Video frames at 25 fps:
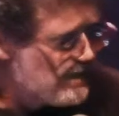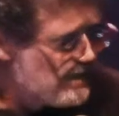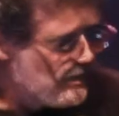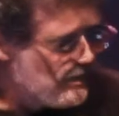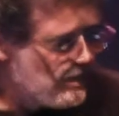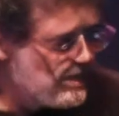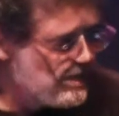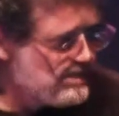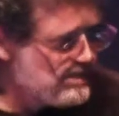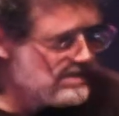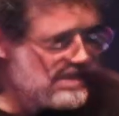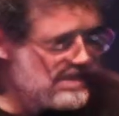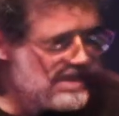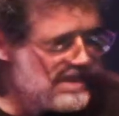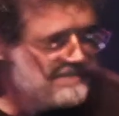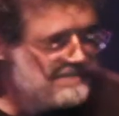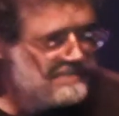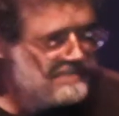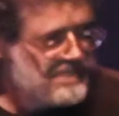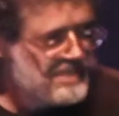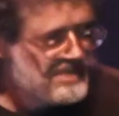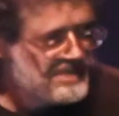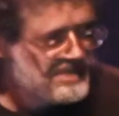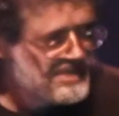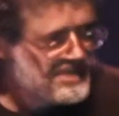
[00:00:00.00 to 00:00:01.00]
Well, I
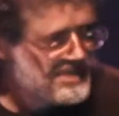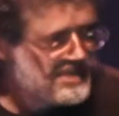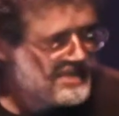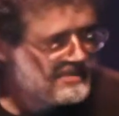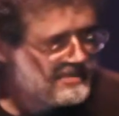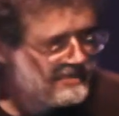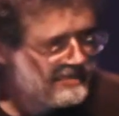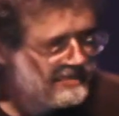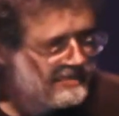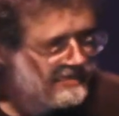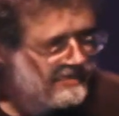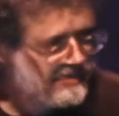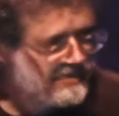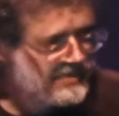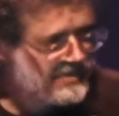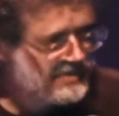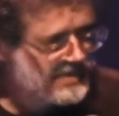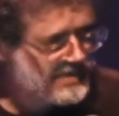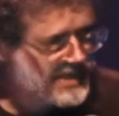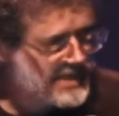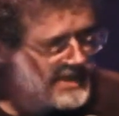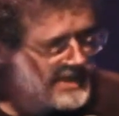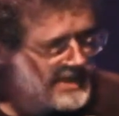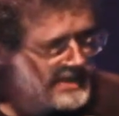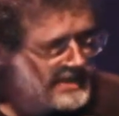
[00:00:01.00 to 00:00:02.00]
myself in
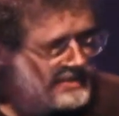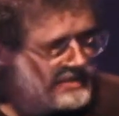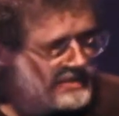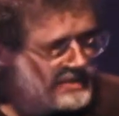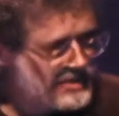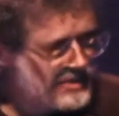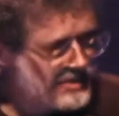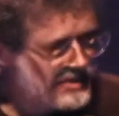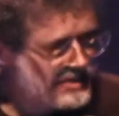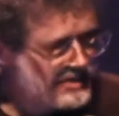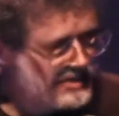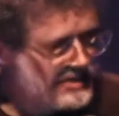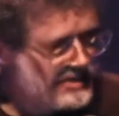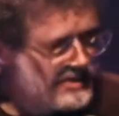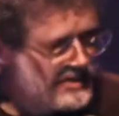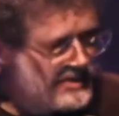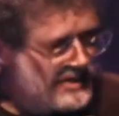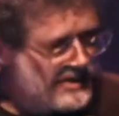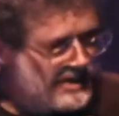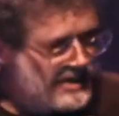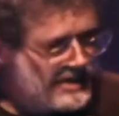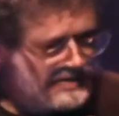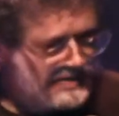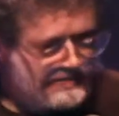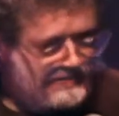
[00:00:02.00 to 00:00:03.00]
Kenya
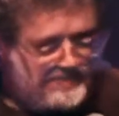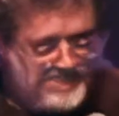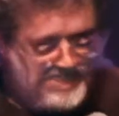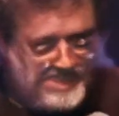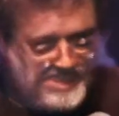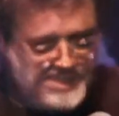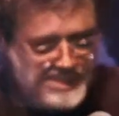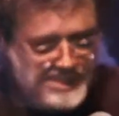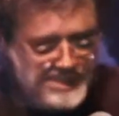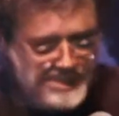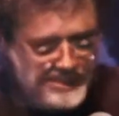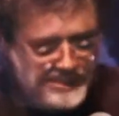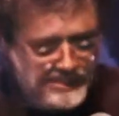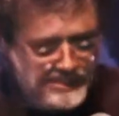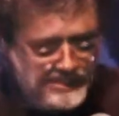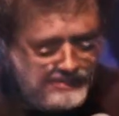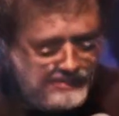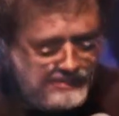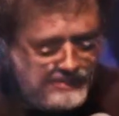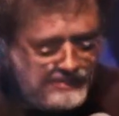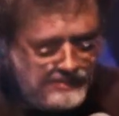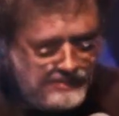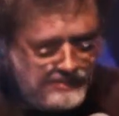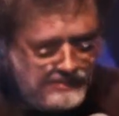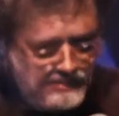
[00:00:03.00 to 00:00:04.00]
have
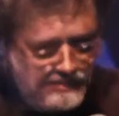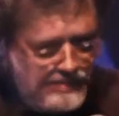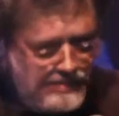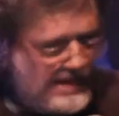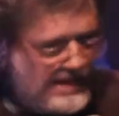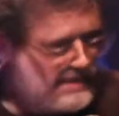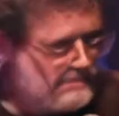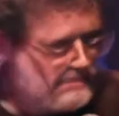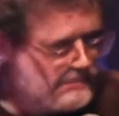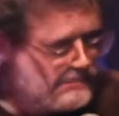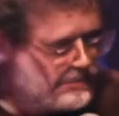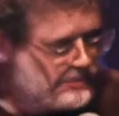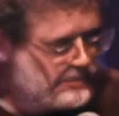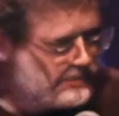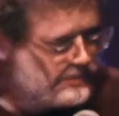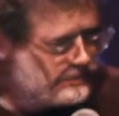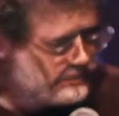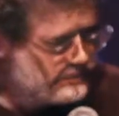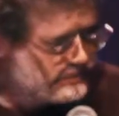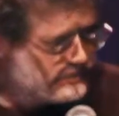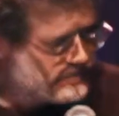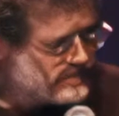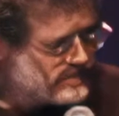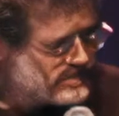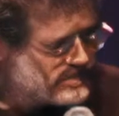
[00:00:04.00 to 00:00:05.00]
seen
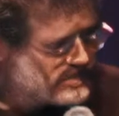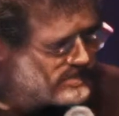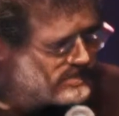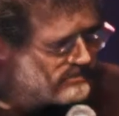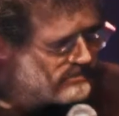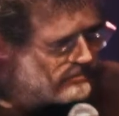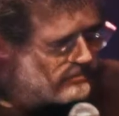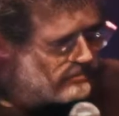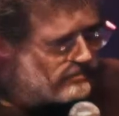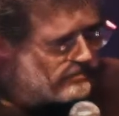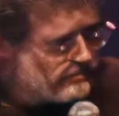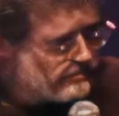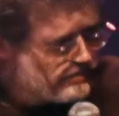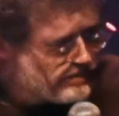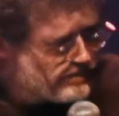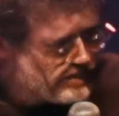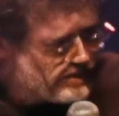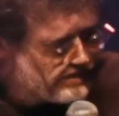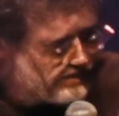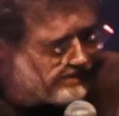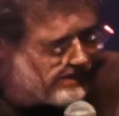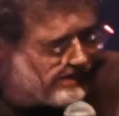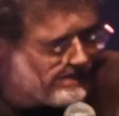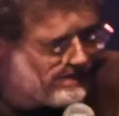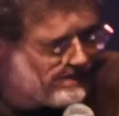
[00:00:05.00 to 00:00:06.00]
baboons
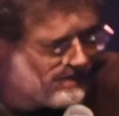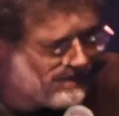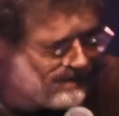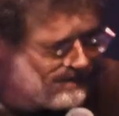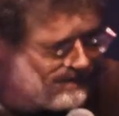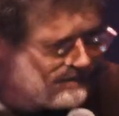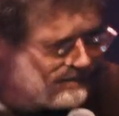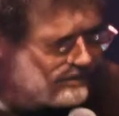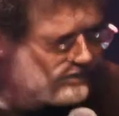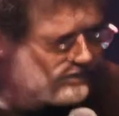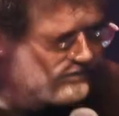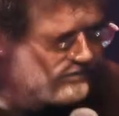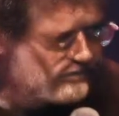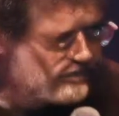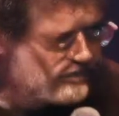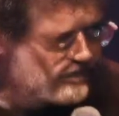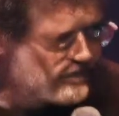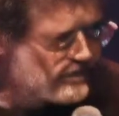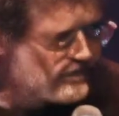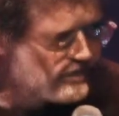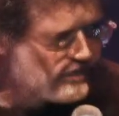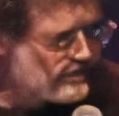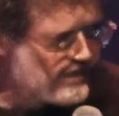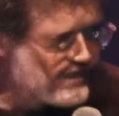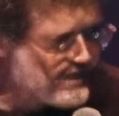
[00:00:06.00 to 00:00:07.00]
spreading out over
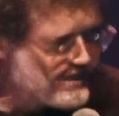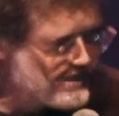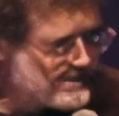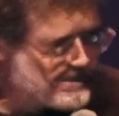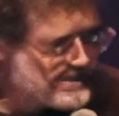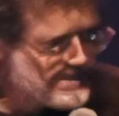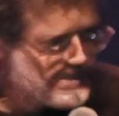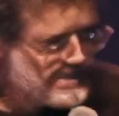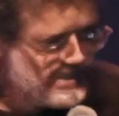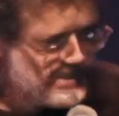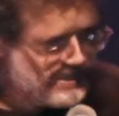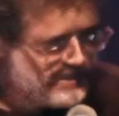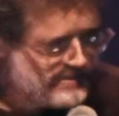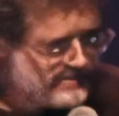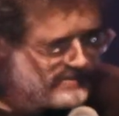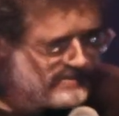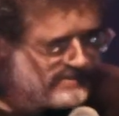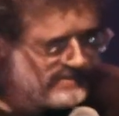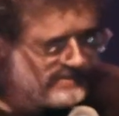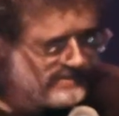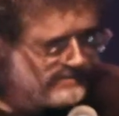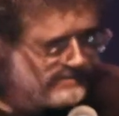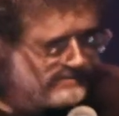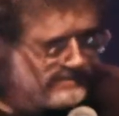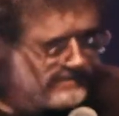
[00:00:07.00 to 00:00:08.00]
a grassland
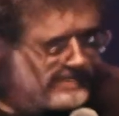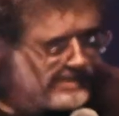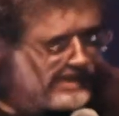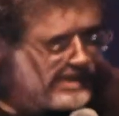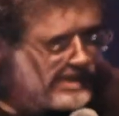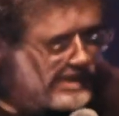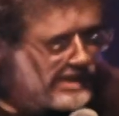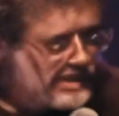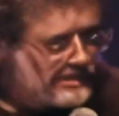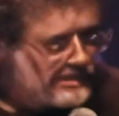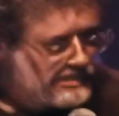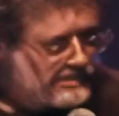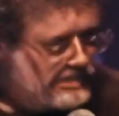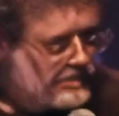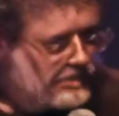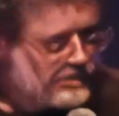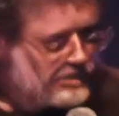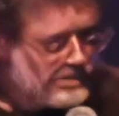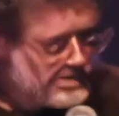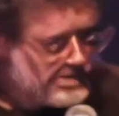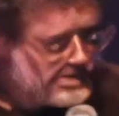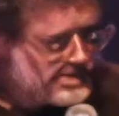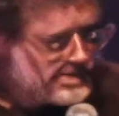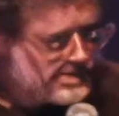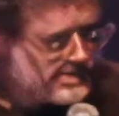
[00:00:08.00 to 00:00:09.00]
and
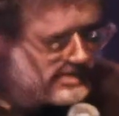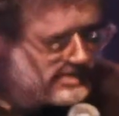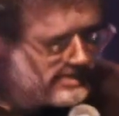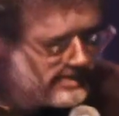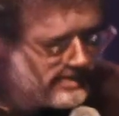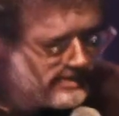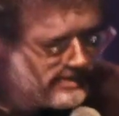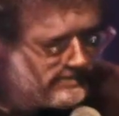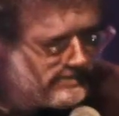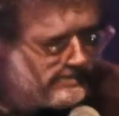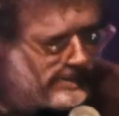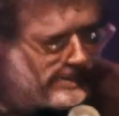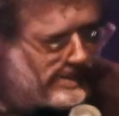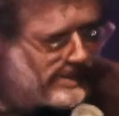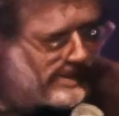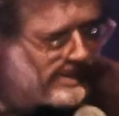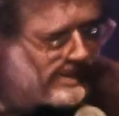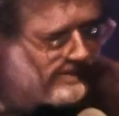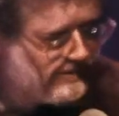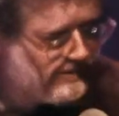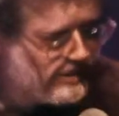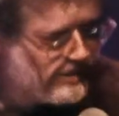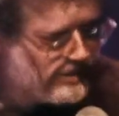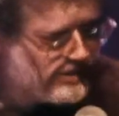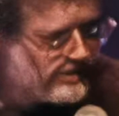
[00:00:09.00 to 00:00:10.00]
noticed that their
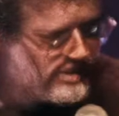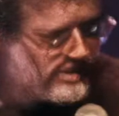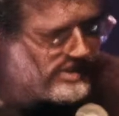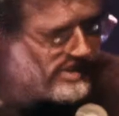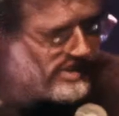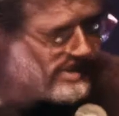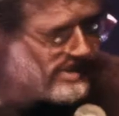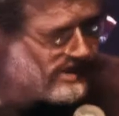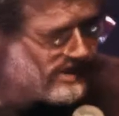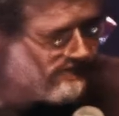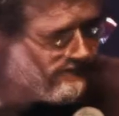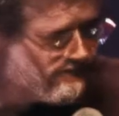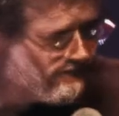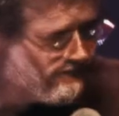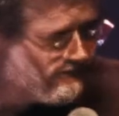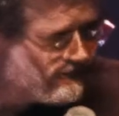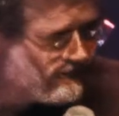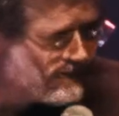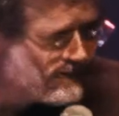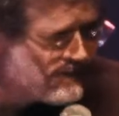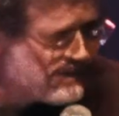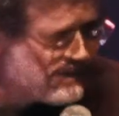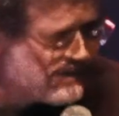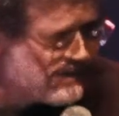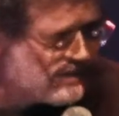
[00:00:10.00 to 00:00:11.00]
behavior is they
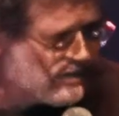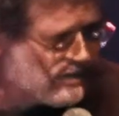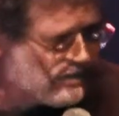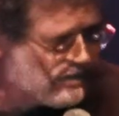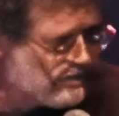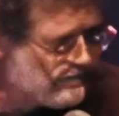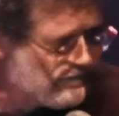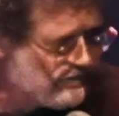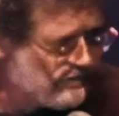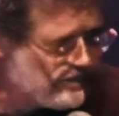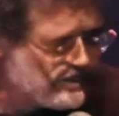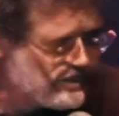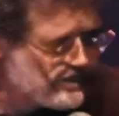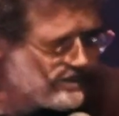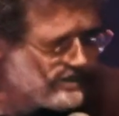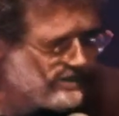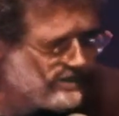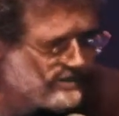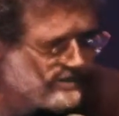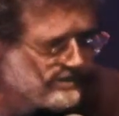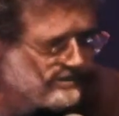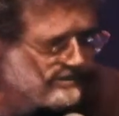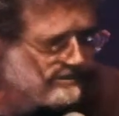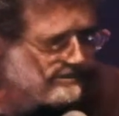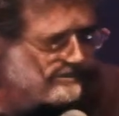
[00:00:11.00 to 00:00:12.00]
flick over
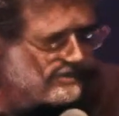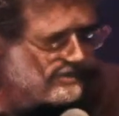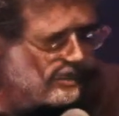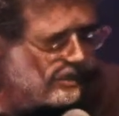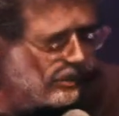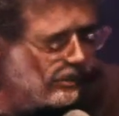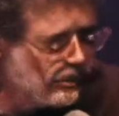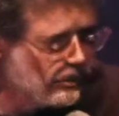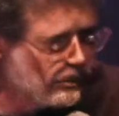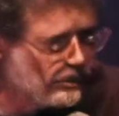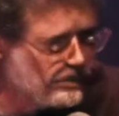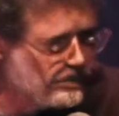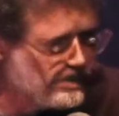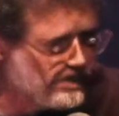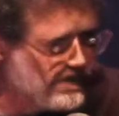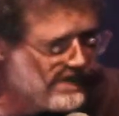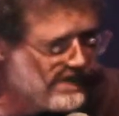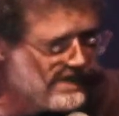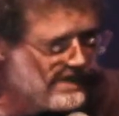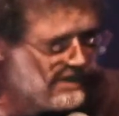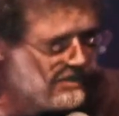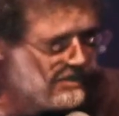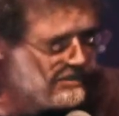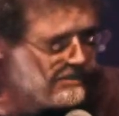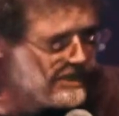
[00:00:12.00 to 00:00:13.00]
old
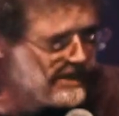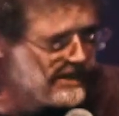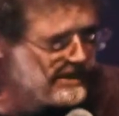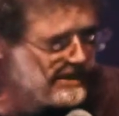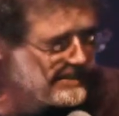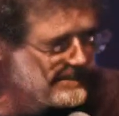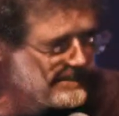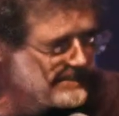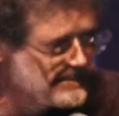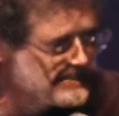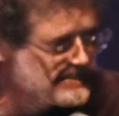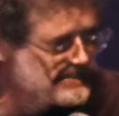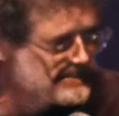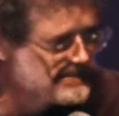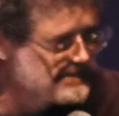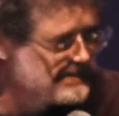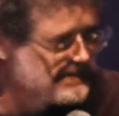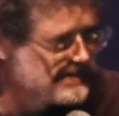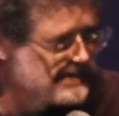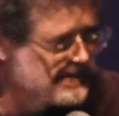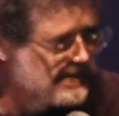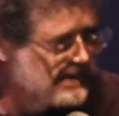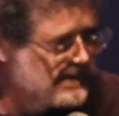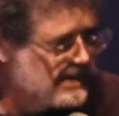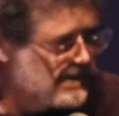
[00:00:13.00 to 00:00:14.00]
cow pies.
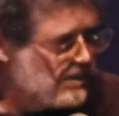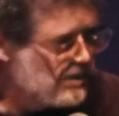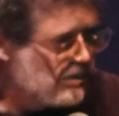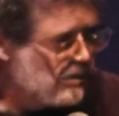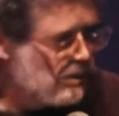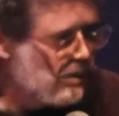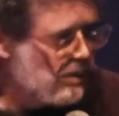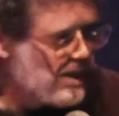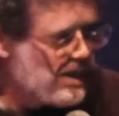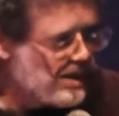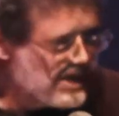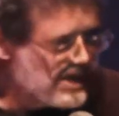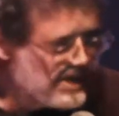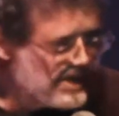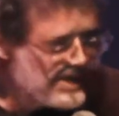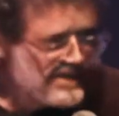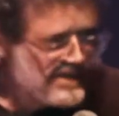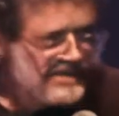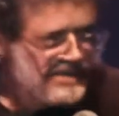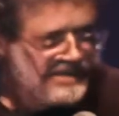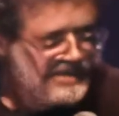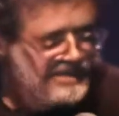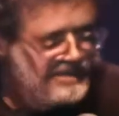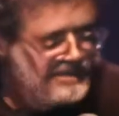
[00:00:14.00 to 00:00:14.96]
Why?